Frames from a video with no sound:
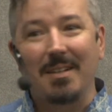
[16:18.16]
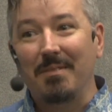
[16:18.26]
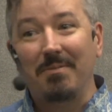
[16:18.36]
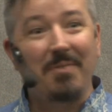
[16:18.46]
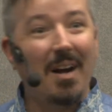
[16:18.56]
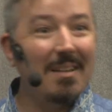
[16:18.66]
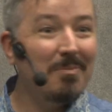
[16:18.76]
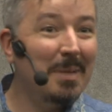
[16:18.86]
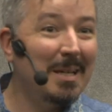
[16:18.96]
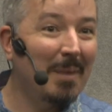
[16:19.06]
the
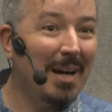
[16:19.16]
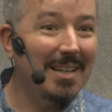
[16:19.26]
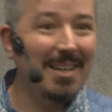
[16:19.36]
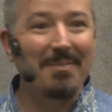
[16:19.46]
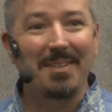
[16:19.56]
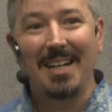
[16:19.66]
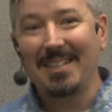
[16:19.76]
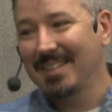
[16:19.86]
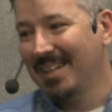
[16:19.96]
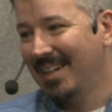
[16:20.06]
5 beer mark, I
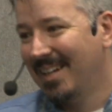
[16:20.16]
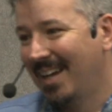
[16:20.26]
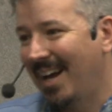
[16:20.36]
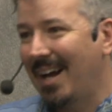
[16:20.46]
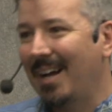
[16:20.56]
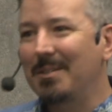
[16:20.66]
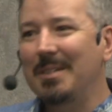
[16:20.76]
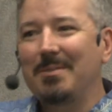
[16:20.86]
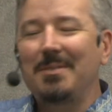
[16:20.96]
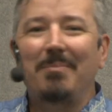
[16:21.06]
find.
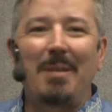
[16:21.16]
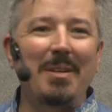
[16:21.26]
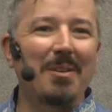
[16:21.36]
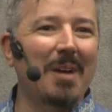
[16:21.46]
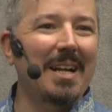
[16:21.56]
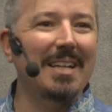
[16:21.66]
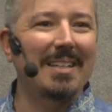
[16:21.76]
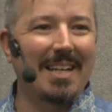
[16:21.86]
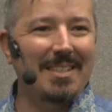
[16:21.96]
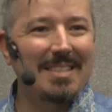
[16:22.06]
Maybe Ukrainian
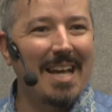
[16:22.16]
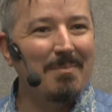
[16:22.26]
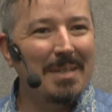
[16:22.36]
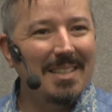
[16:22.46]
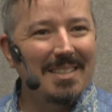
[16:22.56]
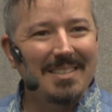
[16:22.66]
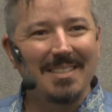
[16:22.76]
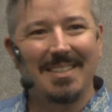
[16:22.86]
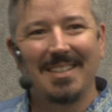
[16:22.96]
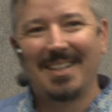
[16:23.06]
like 10
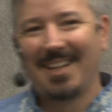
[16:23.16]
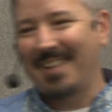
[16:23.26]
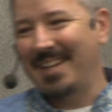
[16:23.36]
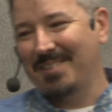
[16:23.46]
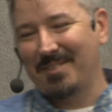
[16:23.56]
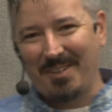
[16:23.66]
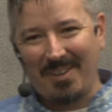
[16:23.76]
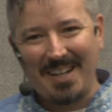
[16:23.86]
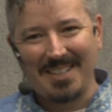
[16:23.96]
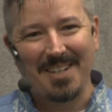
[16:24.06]
beers. I think
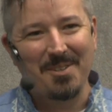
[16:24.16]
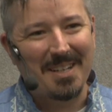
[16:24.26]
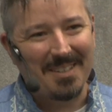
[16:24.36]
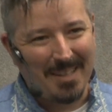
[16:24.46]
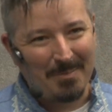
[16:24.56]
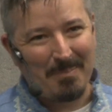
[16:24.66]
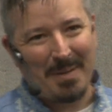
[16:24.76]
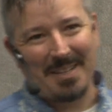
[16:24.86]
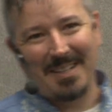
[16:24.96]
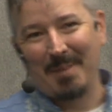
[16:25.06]
Ukrainians can drink a little bit
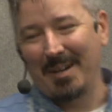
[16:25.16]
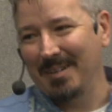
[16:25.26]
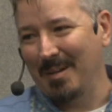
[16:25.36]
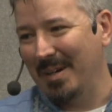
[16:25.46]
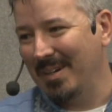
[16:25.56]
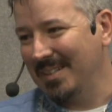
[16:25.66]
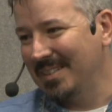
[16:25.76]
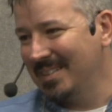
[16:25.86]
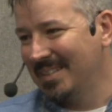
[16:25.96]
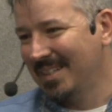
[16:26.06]
better than
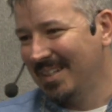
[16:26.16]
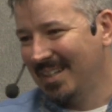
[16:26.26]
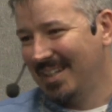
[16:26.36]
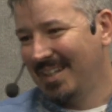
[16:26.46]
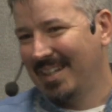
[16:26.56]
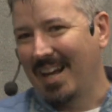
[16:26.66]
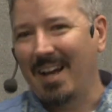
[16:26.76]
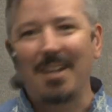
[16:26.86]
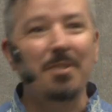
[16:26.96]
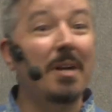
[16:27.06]
Americans.
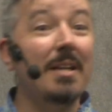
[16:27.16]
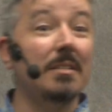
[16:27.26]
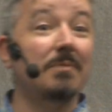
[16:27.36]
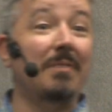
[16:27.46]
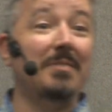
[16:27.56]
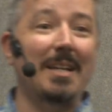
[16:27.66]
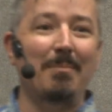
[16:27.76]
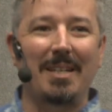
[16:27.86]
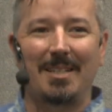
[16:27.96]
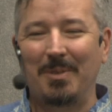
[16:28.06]
Australians, it's 15
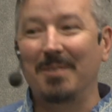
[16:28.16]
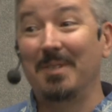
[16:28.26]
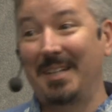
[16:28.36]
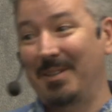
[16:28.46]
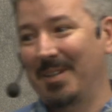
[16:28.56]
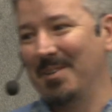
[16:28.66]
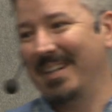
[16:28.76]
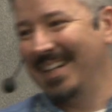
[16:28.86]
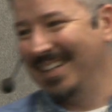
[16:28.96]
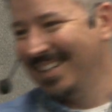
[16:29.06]
beers. We're really good at
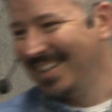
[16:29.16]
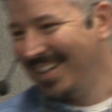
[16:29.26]
drinking.